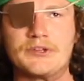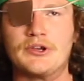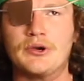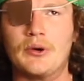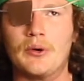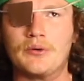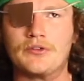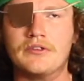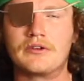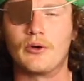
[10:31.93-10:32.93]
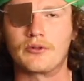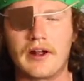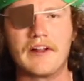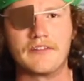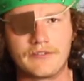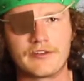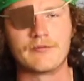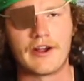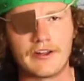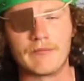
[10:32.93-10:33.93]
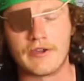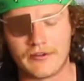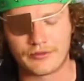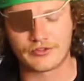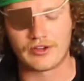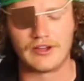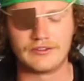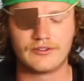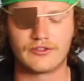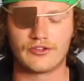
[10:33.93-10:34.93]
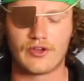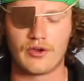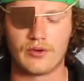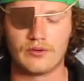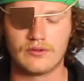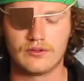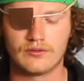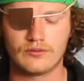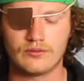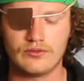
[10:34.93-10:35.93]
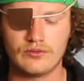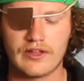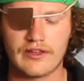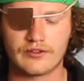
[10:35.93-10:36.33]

gold. Gold kind of reminding me of sun, so do a nice